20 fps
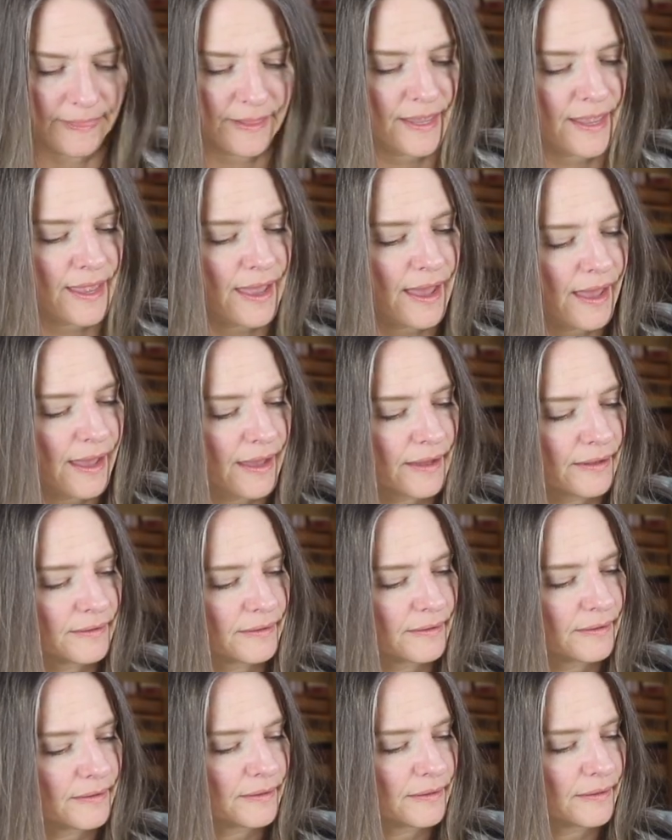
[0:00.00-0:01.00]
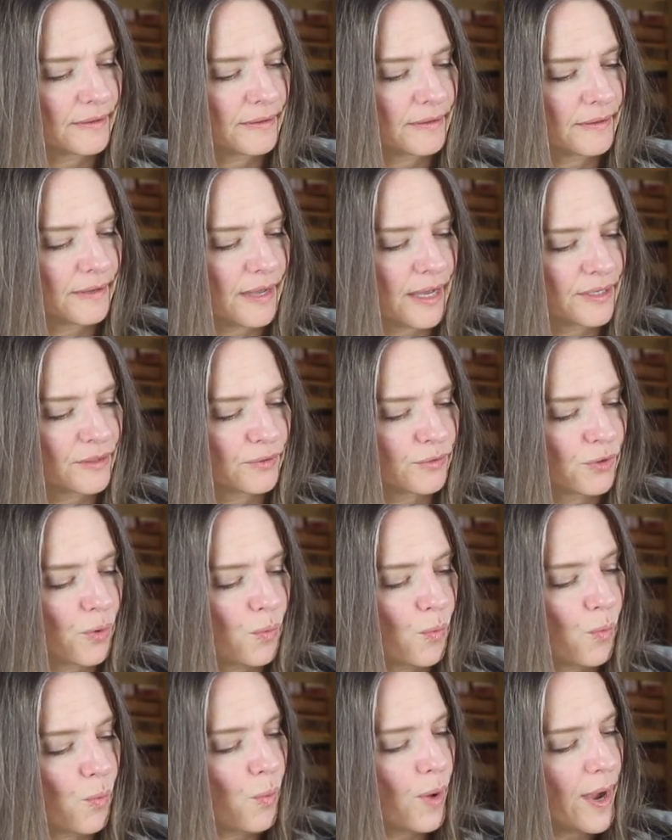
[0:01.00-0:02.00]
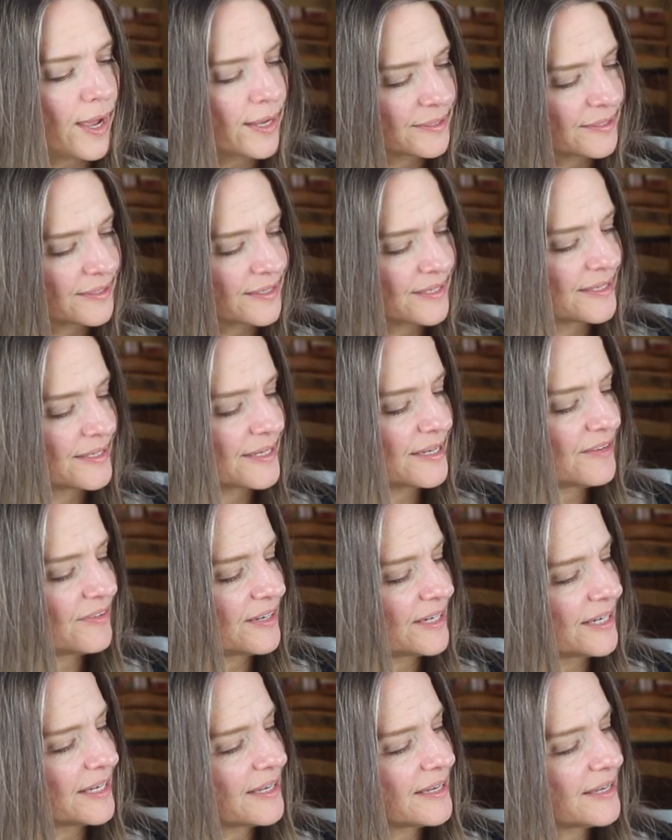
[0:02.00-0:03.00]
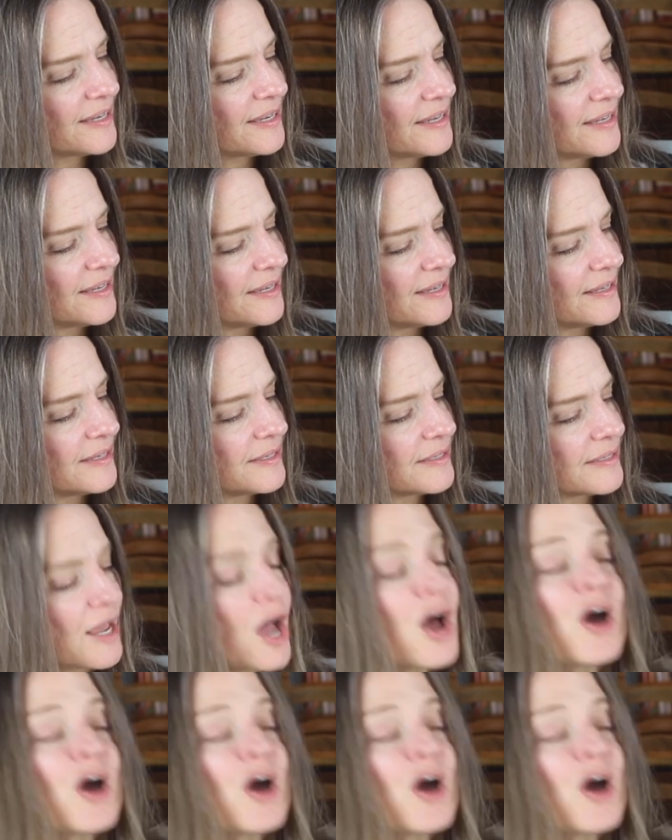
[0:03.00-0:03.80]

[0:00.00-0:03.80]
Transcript: Yeah, I don't know what this even is.